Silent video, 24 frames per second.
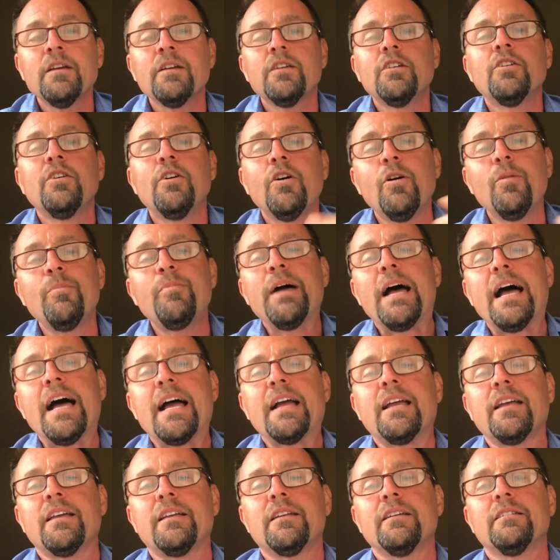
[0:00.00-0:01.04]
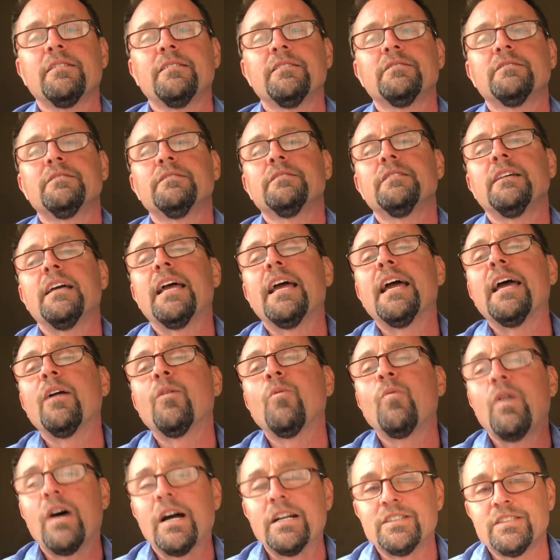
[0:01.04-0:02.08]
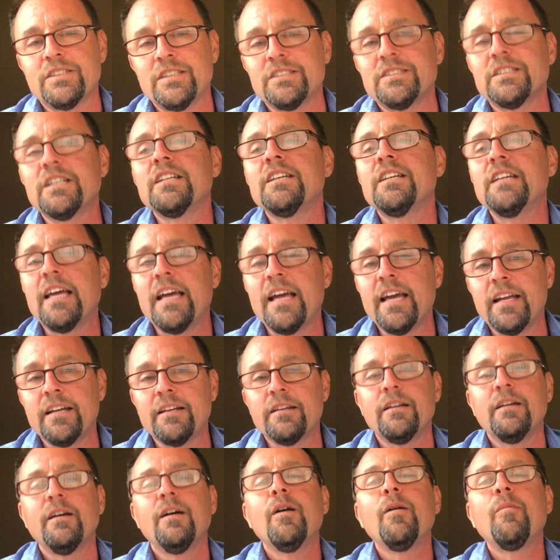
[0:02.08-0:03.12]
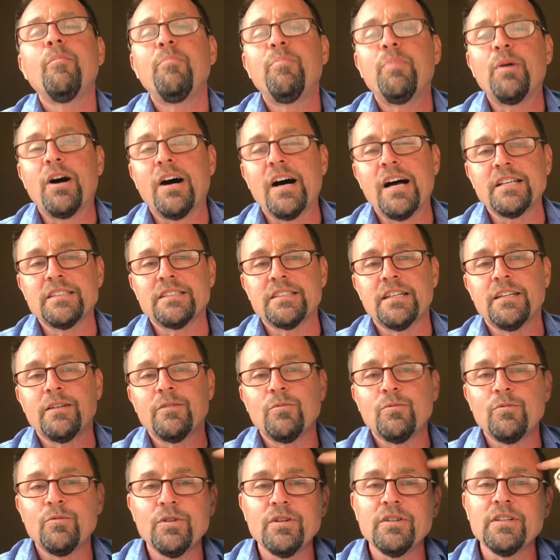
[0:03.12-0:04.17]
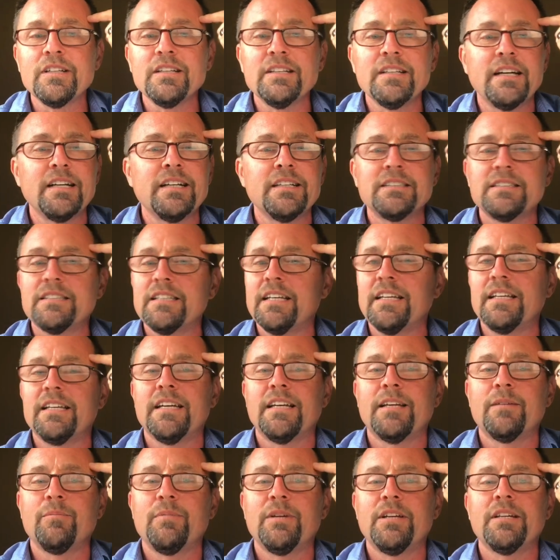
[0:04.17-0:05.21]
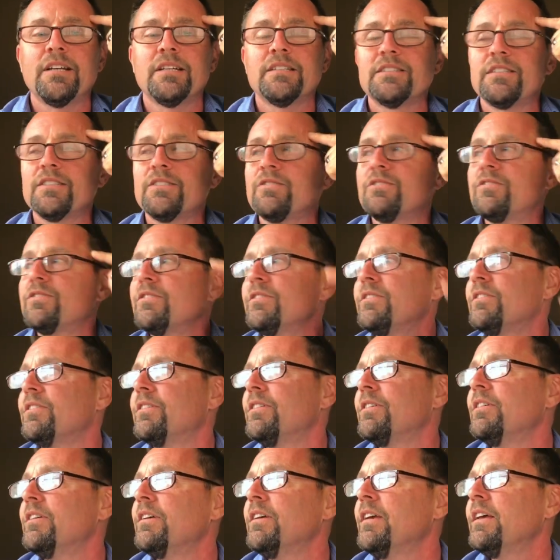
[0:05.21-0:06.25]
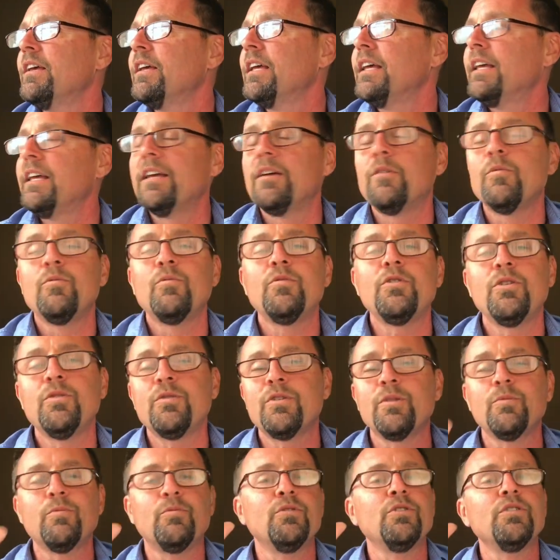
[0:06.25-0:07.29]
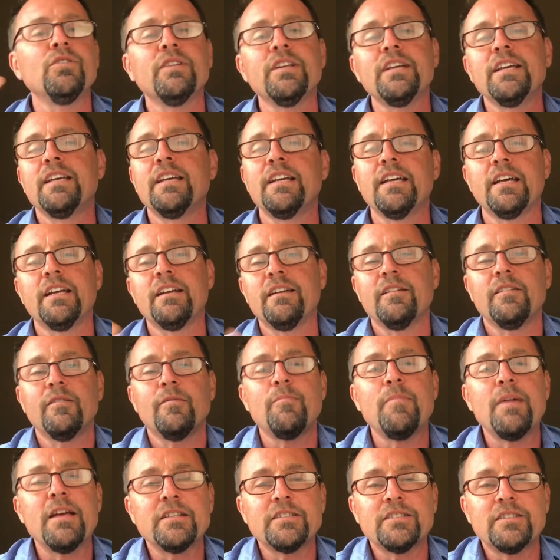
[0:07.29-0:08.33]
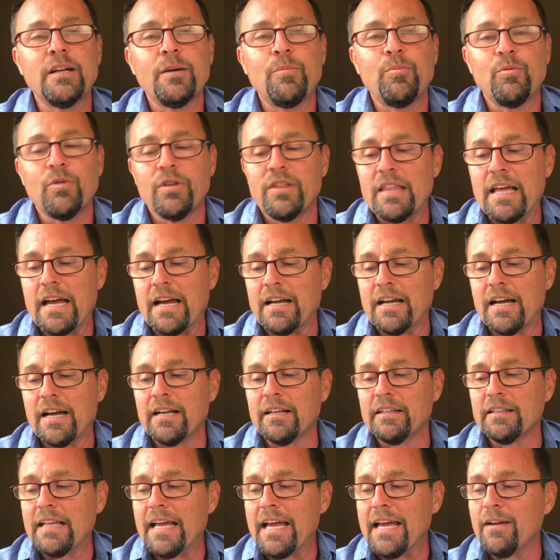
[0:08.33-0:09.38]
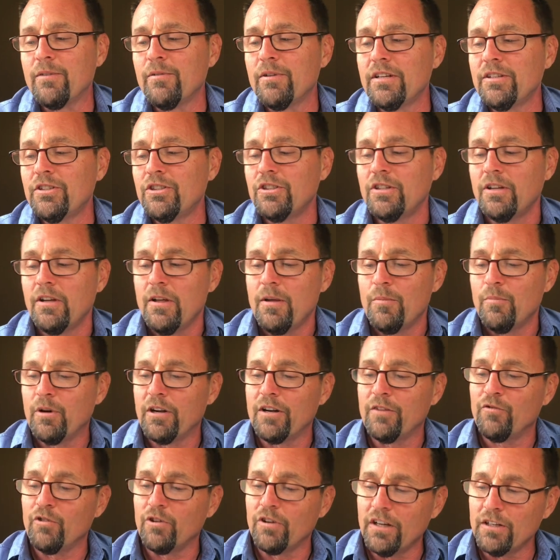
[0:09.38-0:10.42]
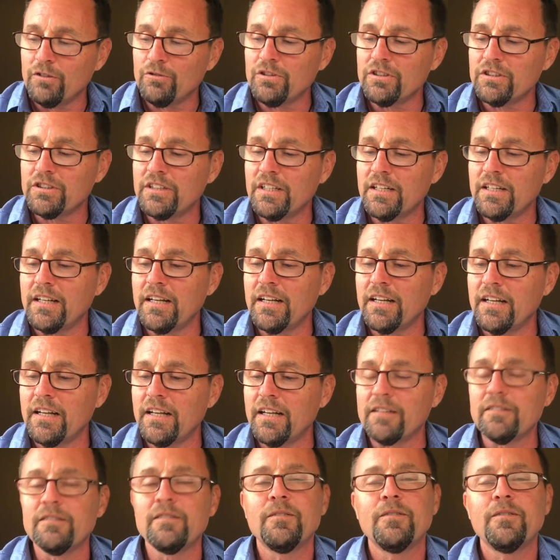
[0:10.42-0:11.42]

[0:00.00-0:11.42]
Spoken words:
go back and watch this again, pause it, really let it sink in, because you can really get messed up with that kind of language. But if you're interested in it,